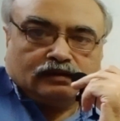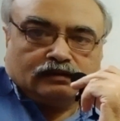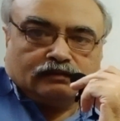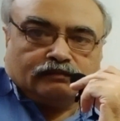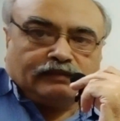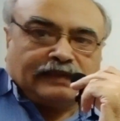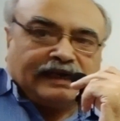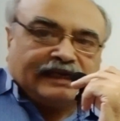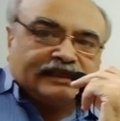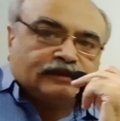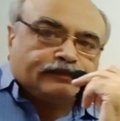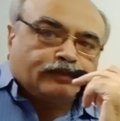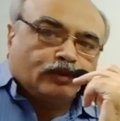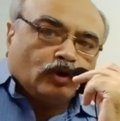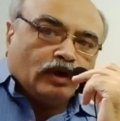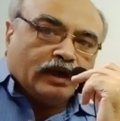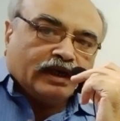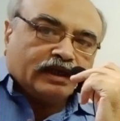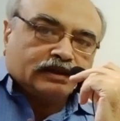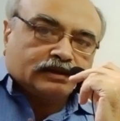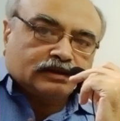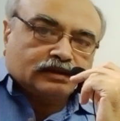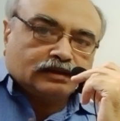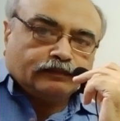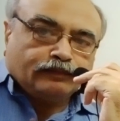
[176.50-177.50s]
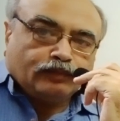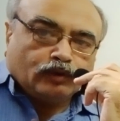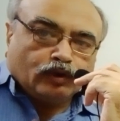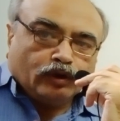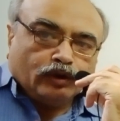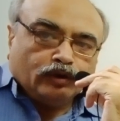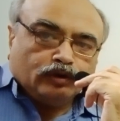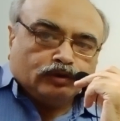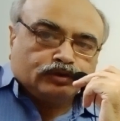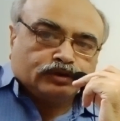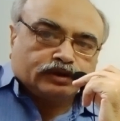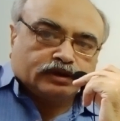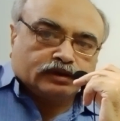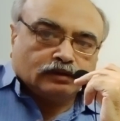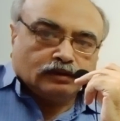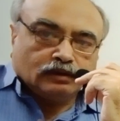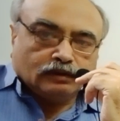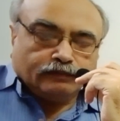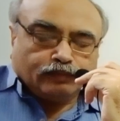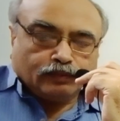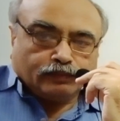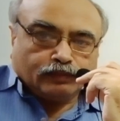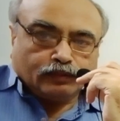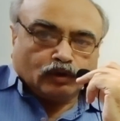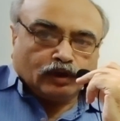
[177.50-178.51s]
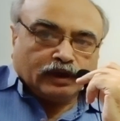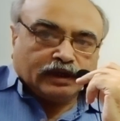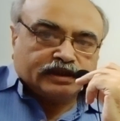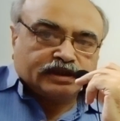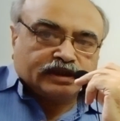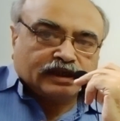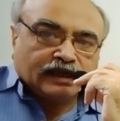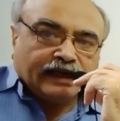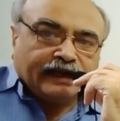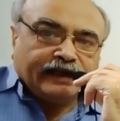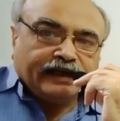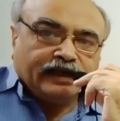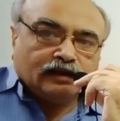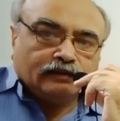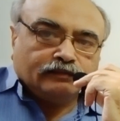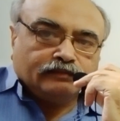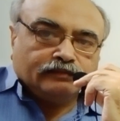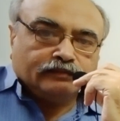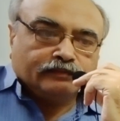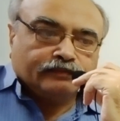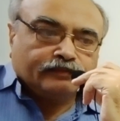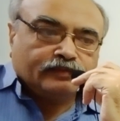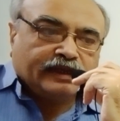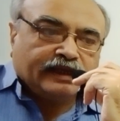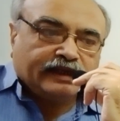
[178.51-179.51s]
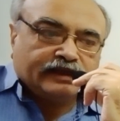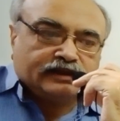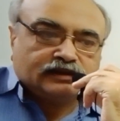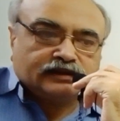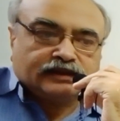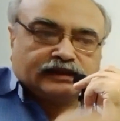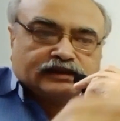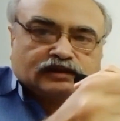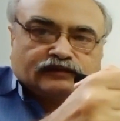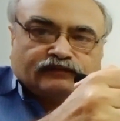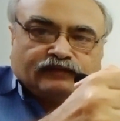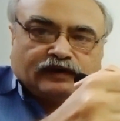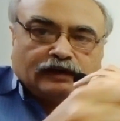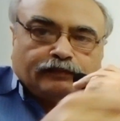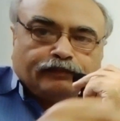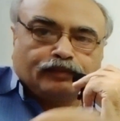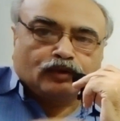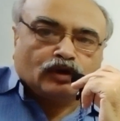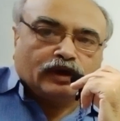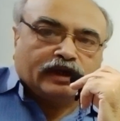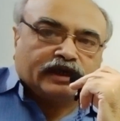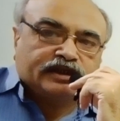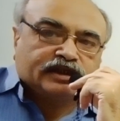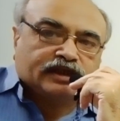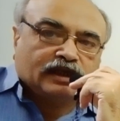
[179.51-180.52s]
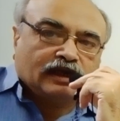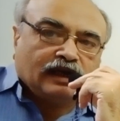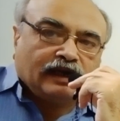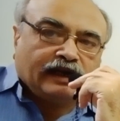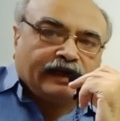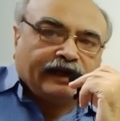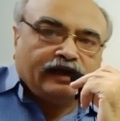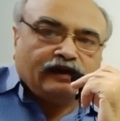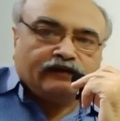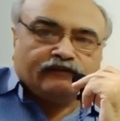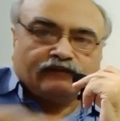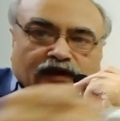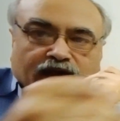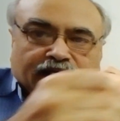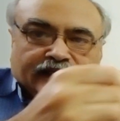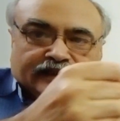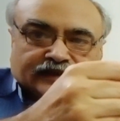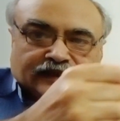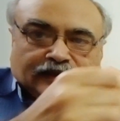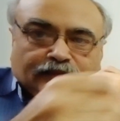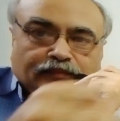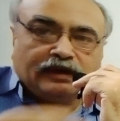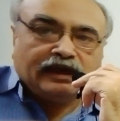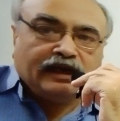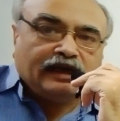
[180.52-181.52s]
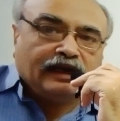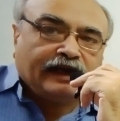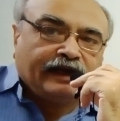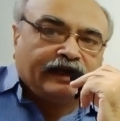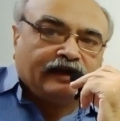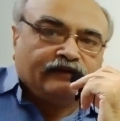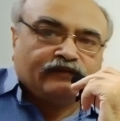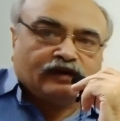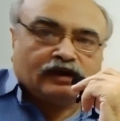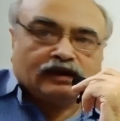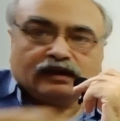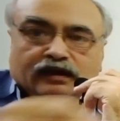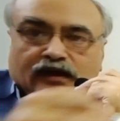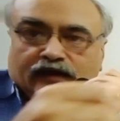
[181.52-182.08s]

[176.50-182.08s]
mass production item. There is just one production line, one assembly line, one